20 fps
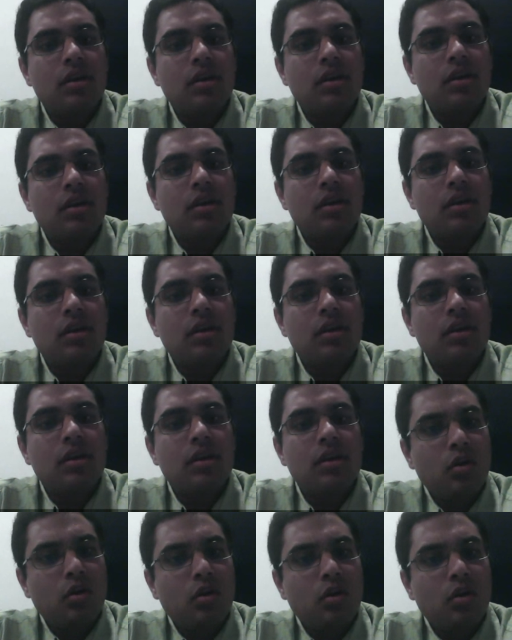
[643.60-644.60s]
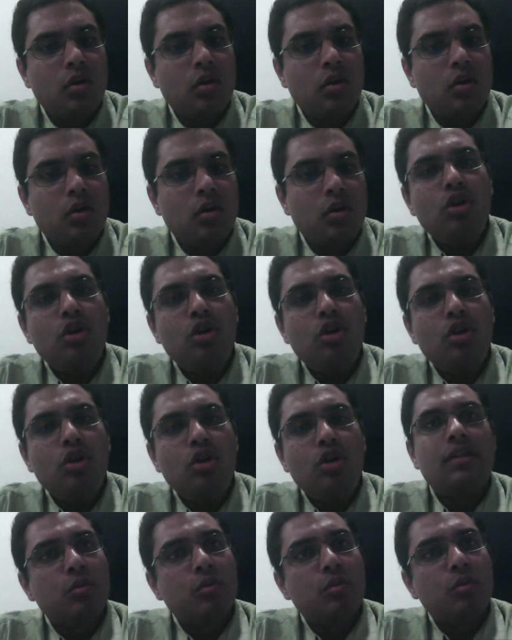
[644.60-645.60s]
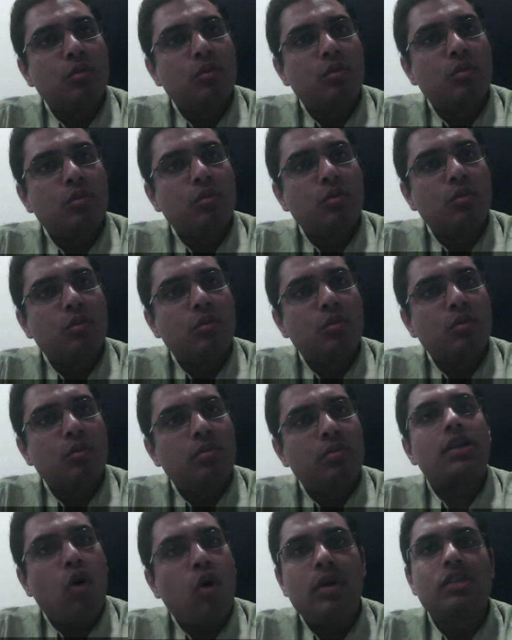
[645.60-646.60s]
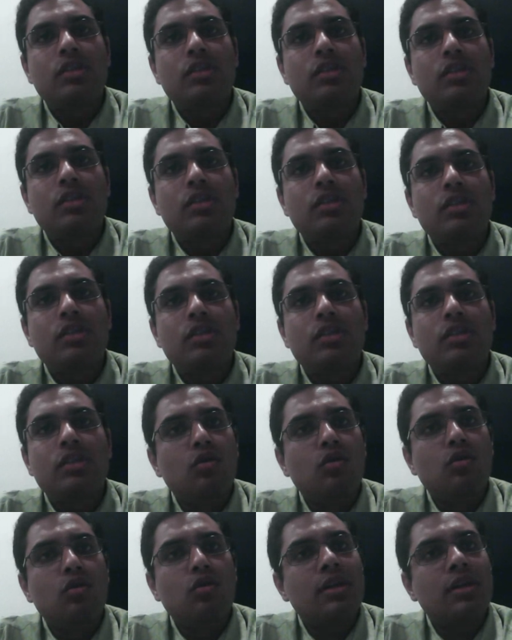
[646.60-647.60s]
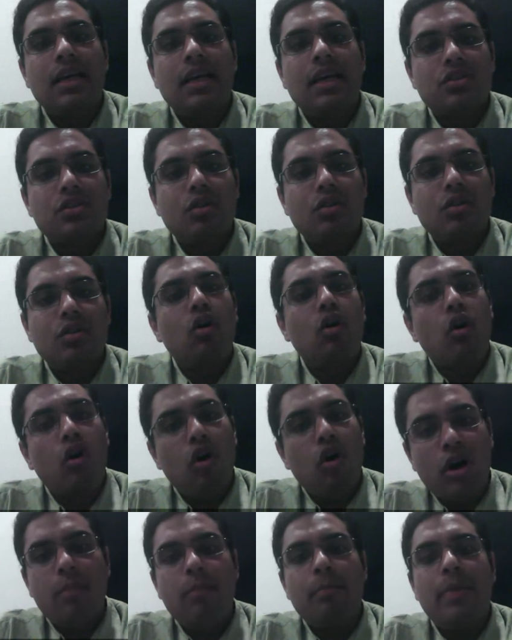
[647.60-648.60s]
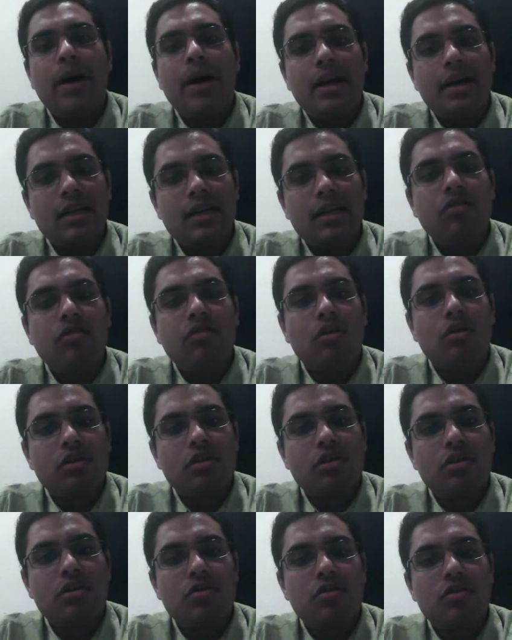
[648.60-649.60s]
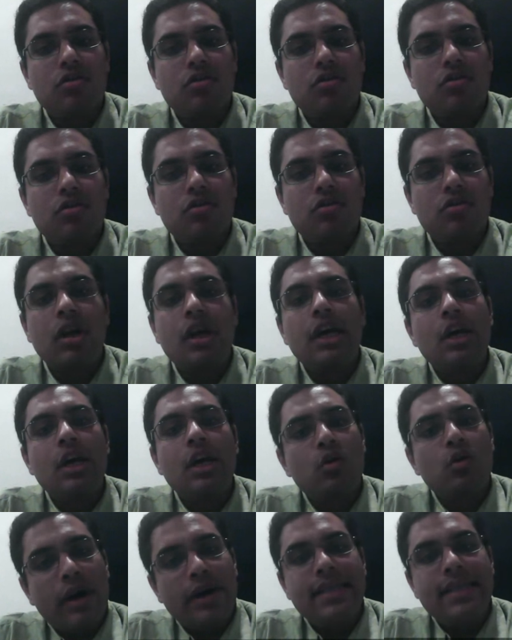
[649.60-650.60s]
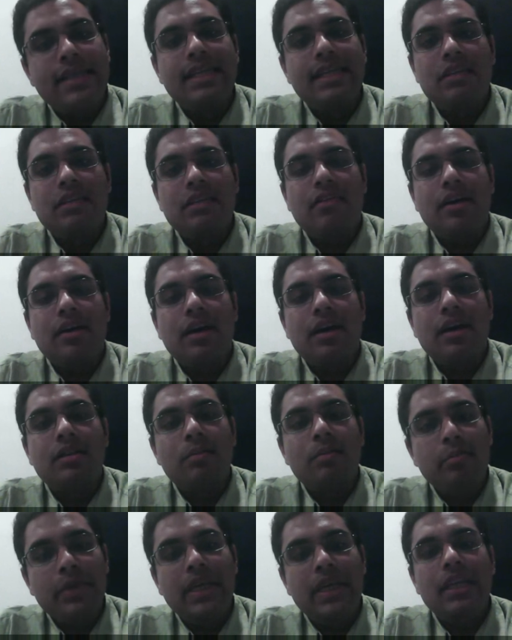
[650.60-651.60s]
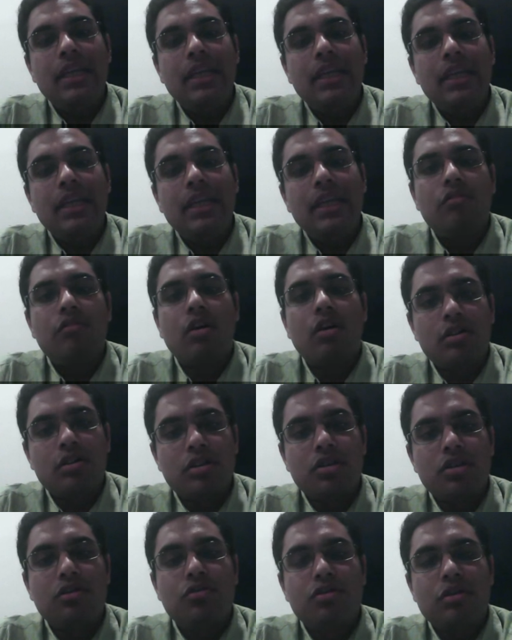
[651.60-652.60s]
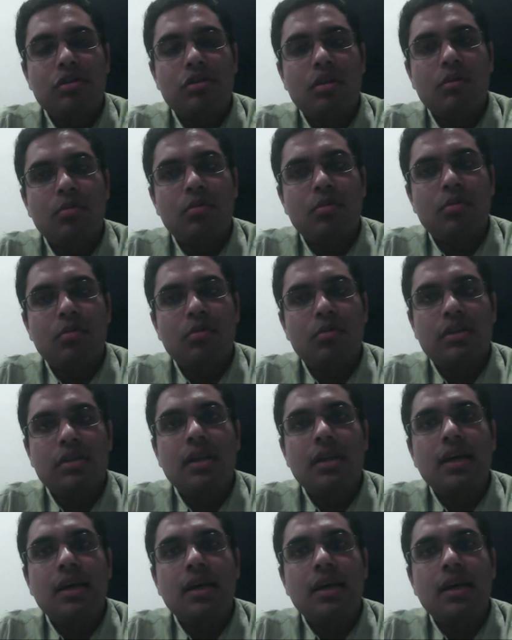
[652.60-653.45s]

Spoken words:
So, as a rule, usually the Supreme Court has always looked either at international law or comparative constitutional law to identify the meaning of a constitutional provision.